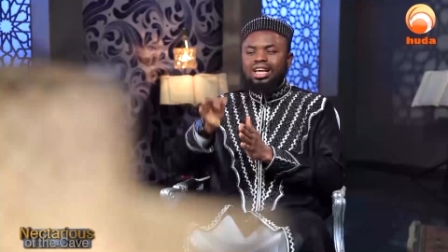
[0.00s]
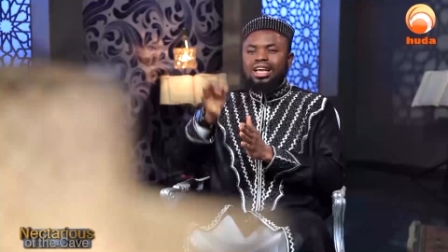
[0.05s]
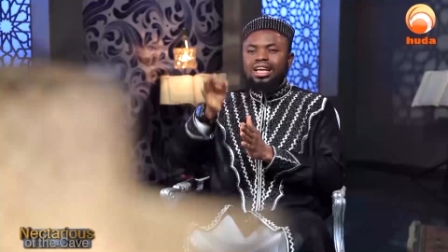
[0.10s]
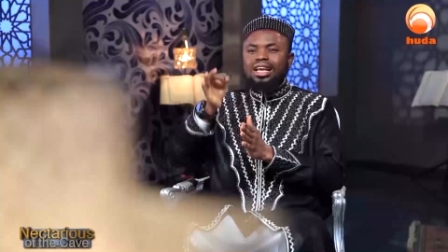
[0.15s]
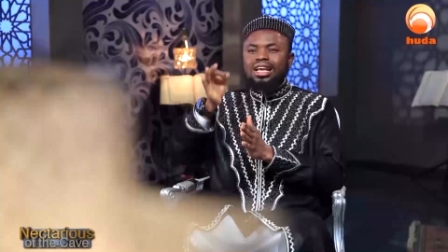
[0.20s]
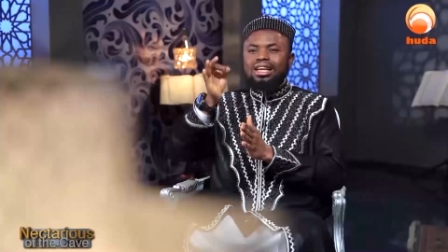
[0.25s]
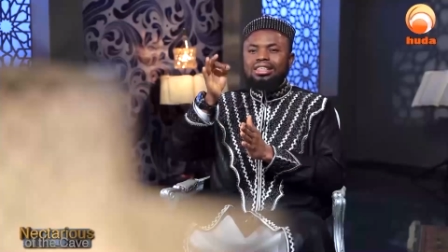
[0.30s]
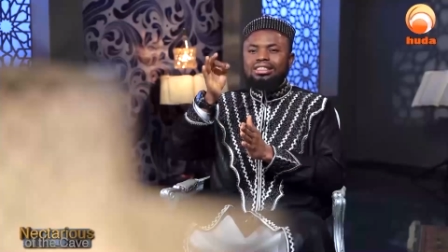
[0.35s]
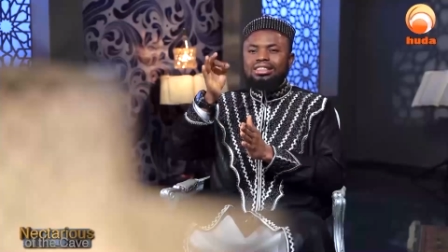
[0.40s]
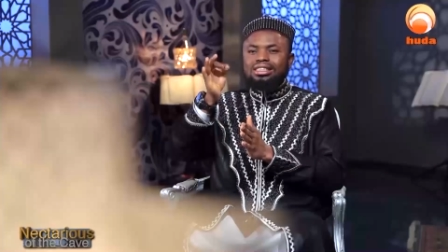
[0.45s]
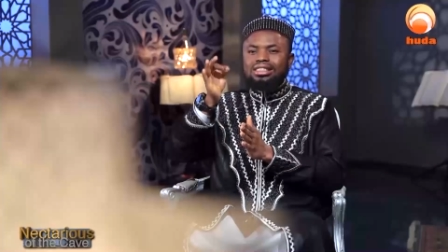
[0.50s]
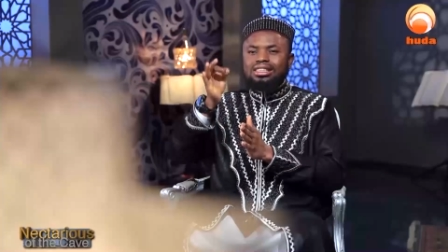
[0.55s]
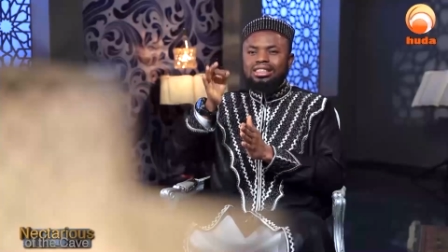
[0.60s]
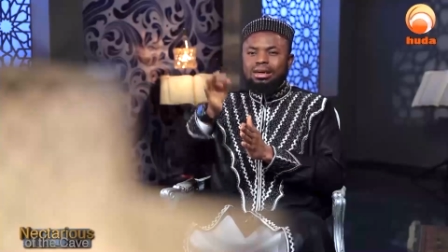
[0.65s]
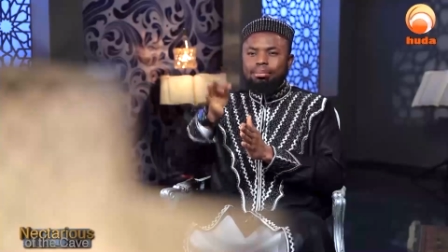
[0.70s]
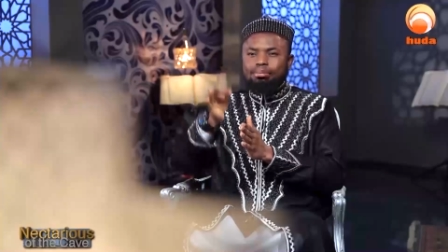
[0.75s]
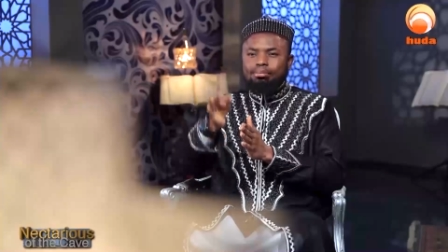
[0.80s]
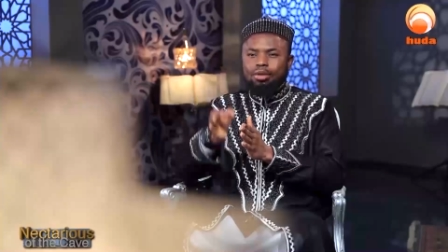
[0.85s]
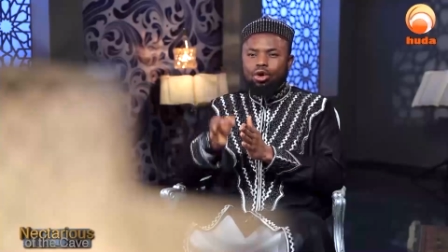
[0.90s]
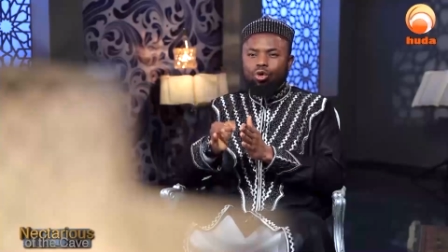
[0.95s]
is the
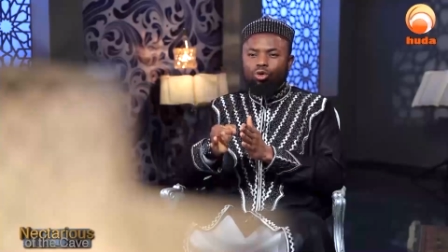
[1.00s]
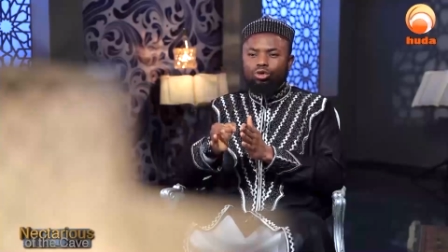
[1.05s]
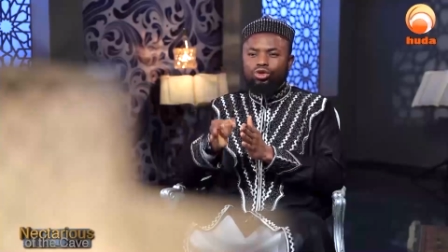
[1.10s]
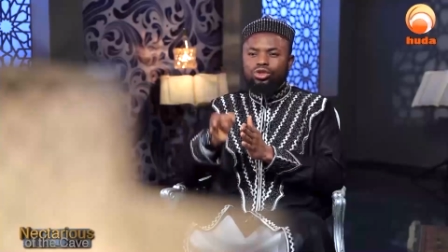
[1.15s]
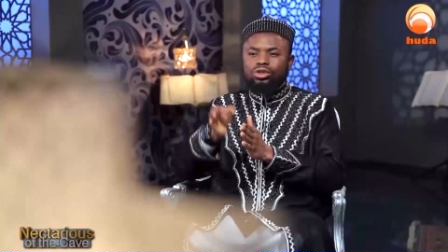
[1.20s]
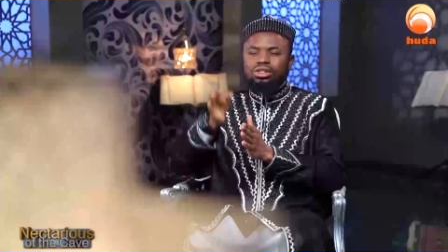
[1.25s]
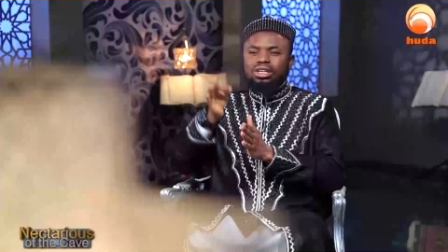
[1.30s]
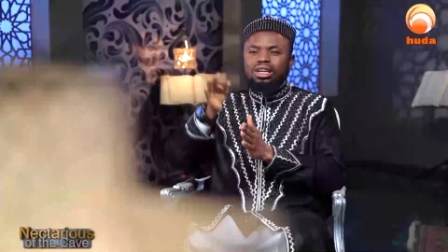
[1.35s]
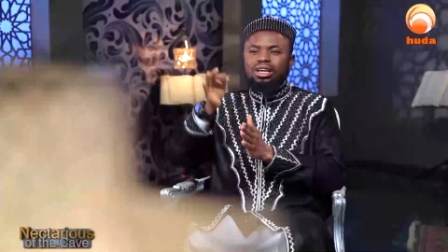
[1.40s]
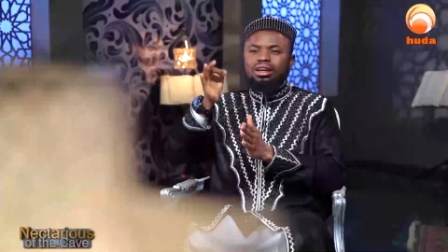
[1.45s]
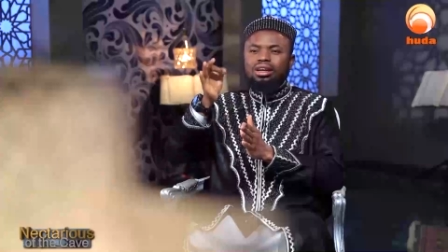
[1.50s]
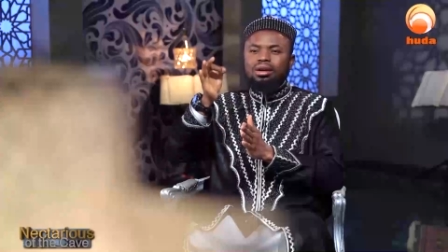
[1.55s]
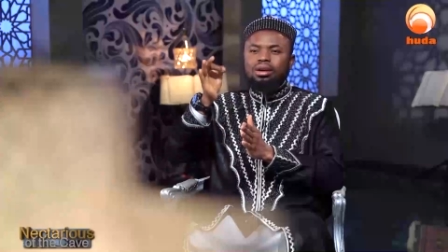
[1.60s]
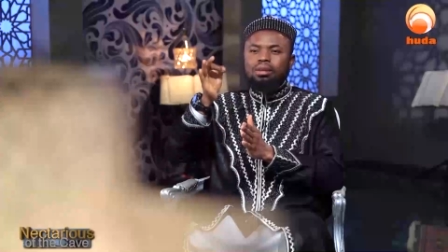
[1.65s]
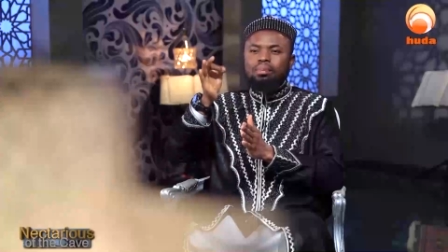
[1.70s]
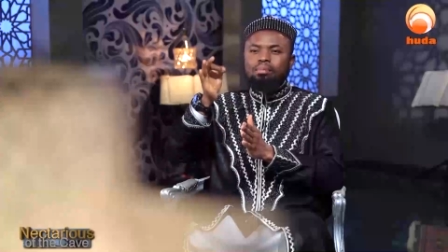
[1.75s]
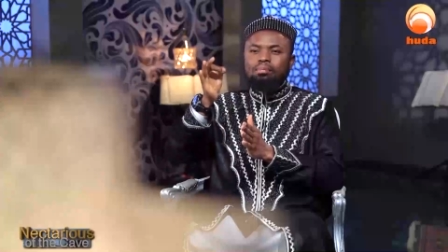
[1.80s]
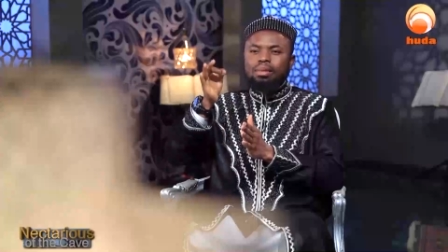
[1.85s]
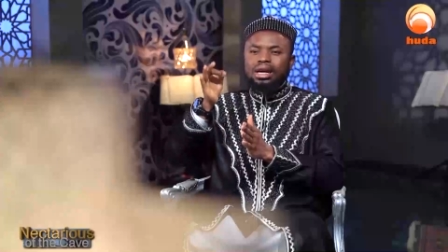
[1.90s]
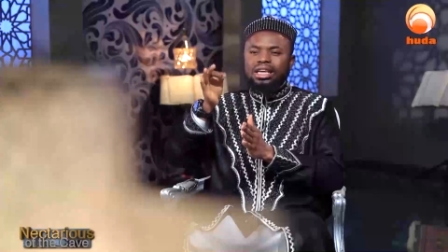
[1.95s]
most
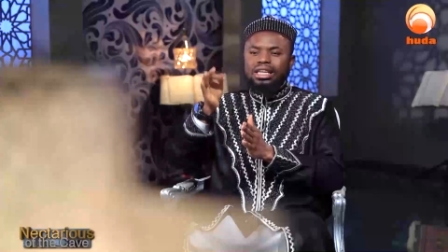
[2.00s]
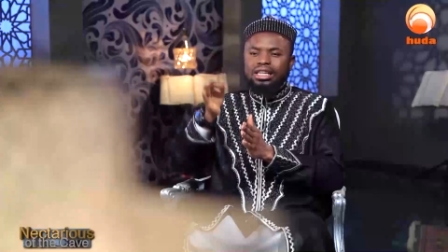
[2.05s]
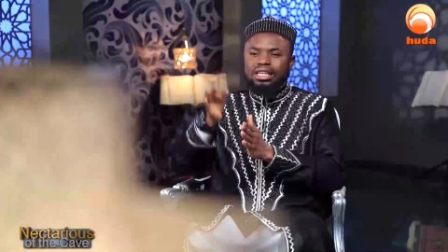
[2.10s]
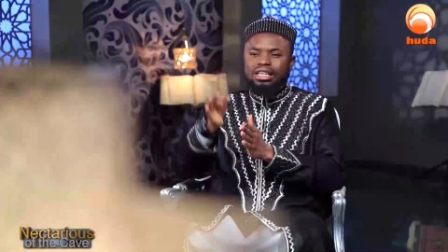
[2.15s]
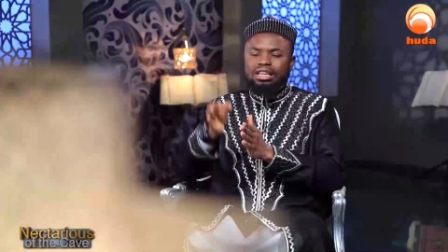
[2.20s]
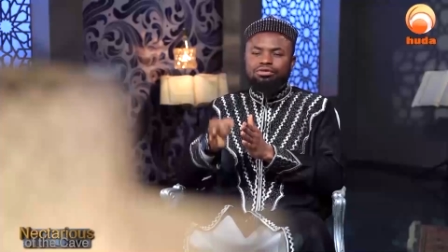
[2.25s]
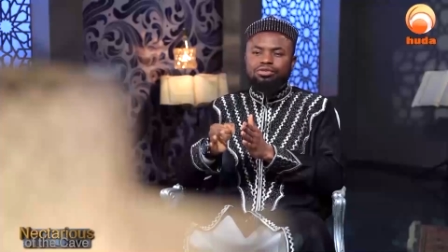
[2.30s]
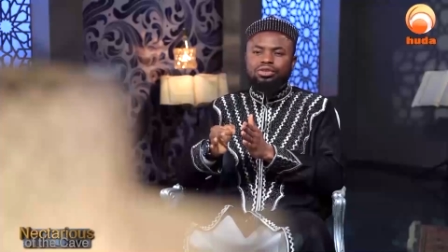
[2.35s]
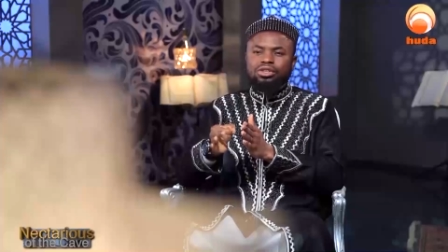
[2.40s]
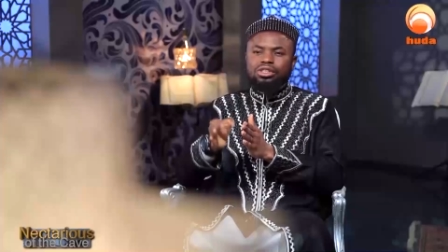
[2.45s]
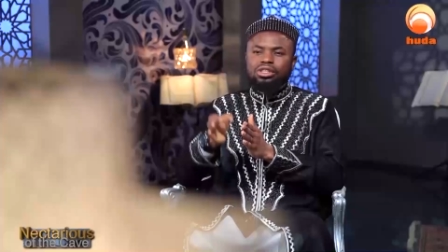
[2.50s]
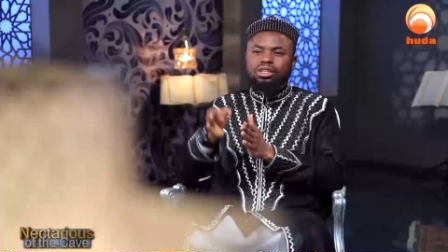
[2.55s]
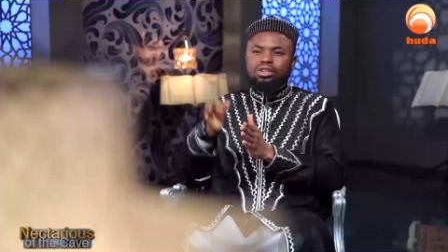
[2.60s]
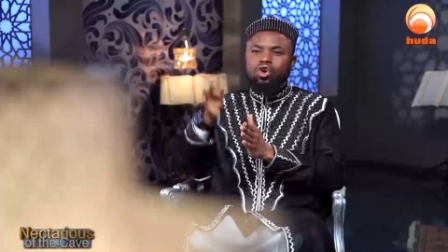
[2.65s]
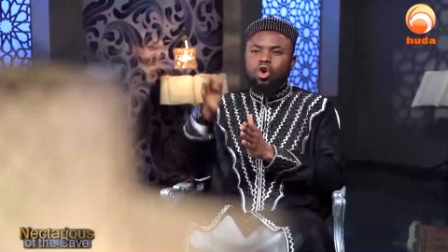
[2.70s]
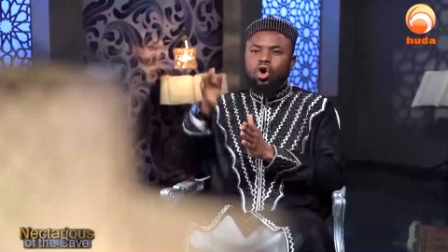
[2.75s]
magnificent